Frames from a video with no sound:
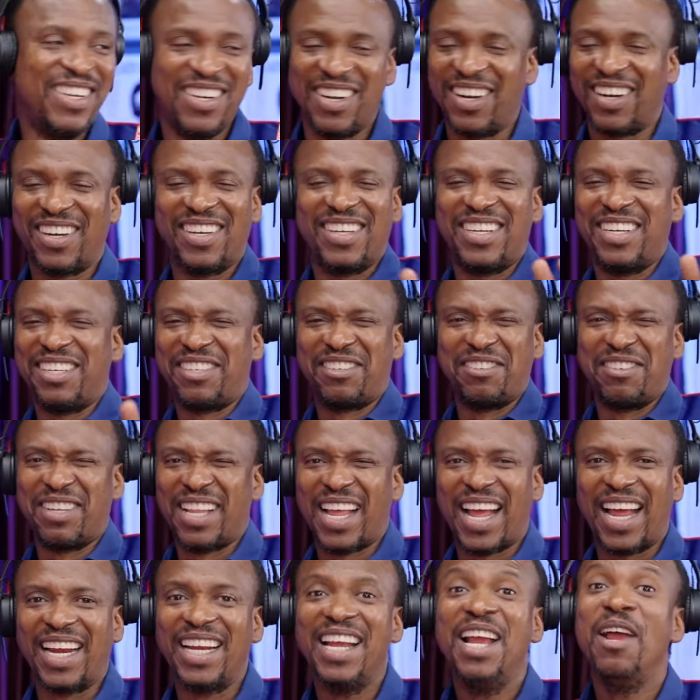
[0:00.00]
not going to do
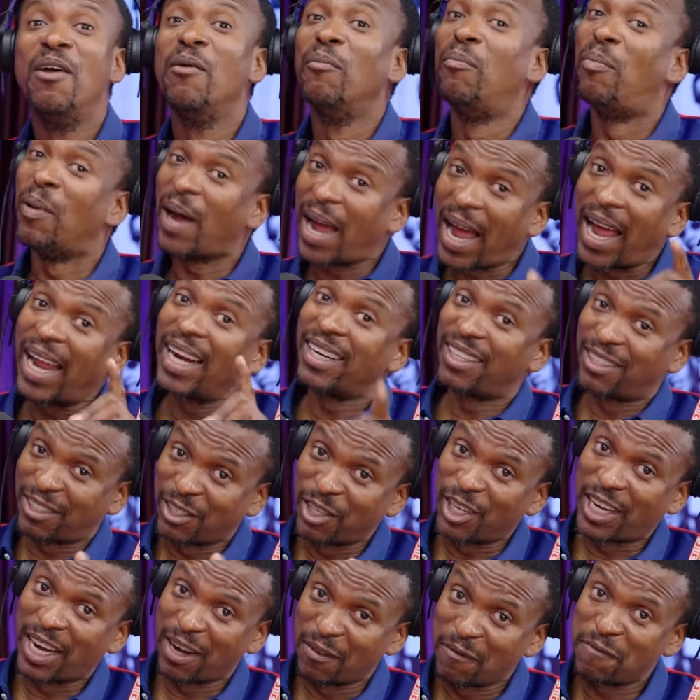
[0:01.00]
that. But
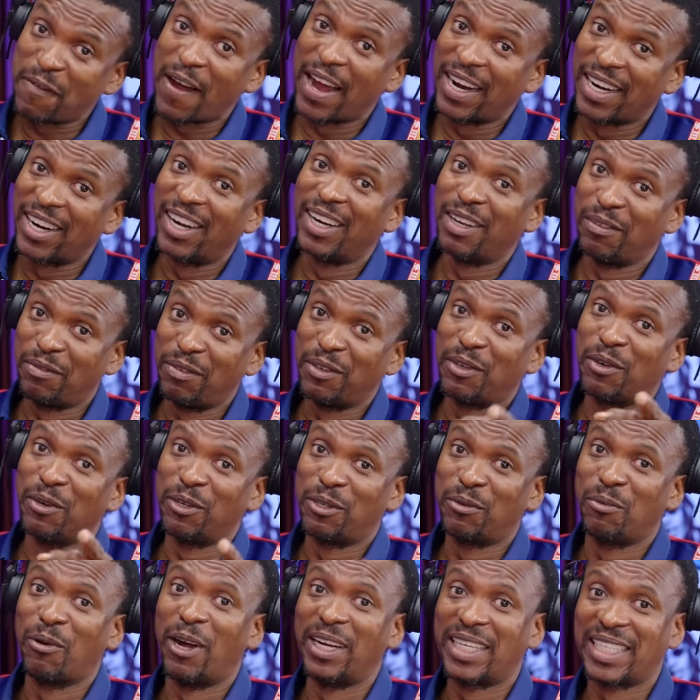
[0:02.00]
you can find out if you go
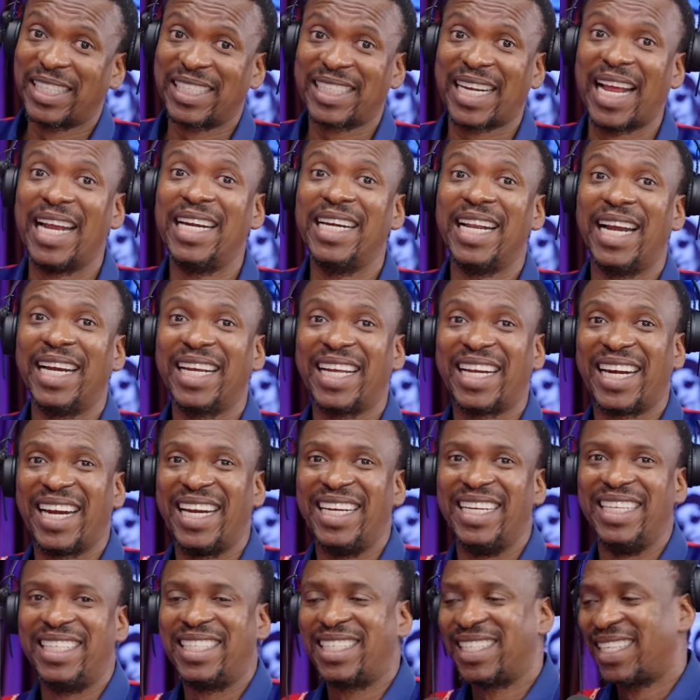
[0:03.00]
to watch Scandal
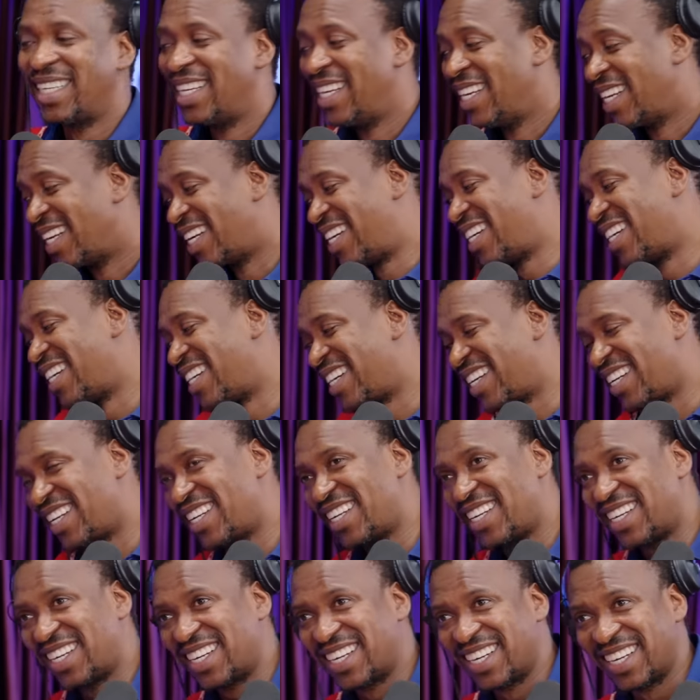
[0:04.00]
credits.
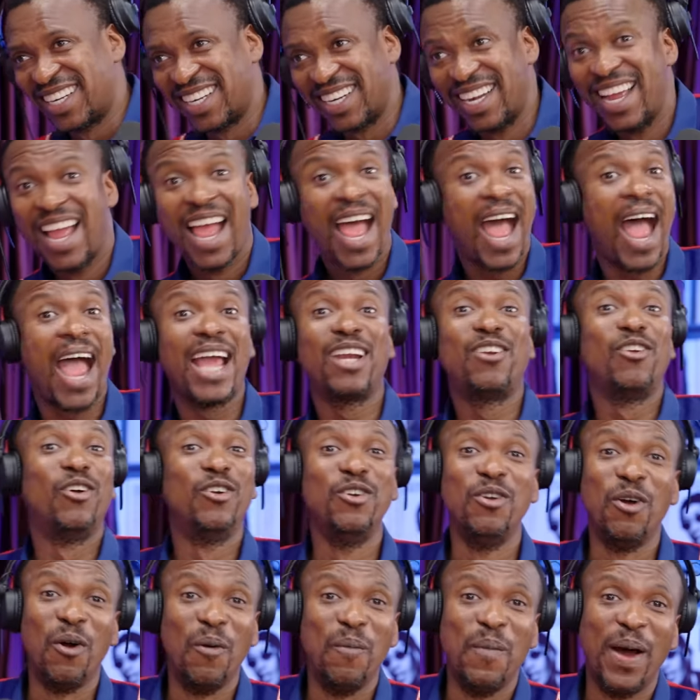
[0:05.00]
I
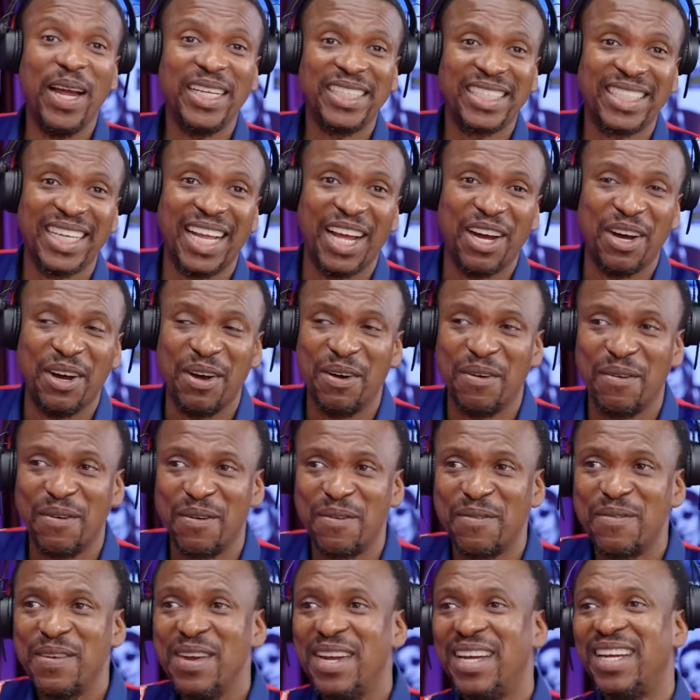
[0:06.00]
don't know myself.
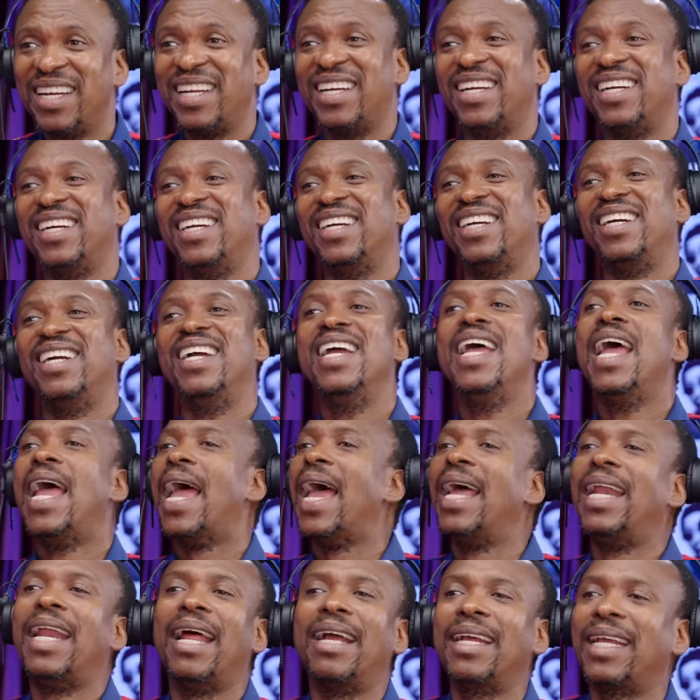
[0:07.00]

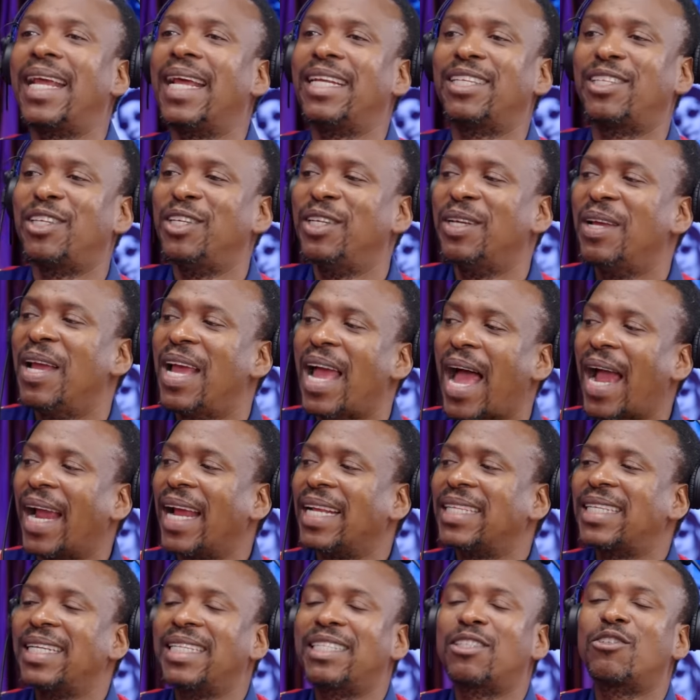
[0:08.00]
And I guess
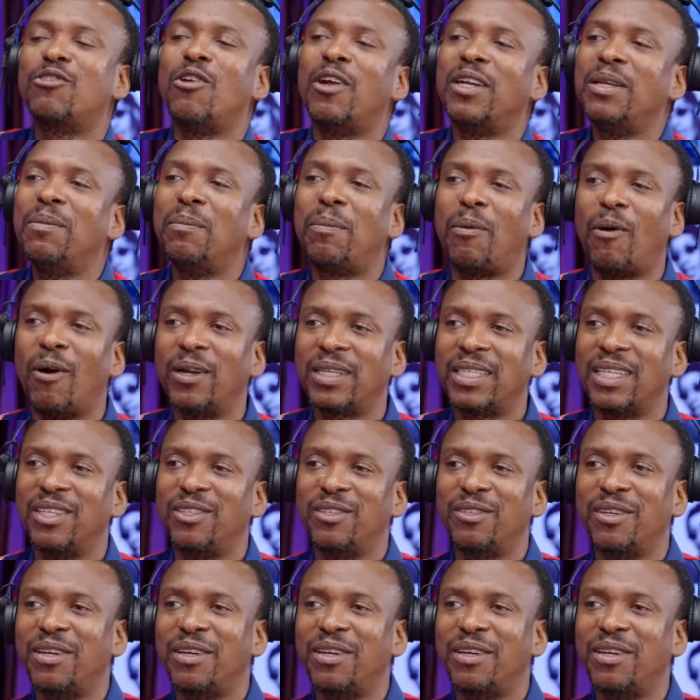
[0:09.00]
it's not important to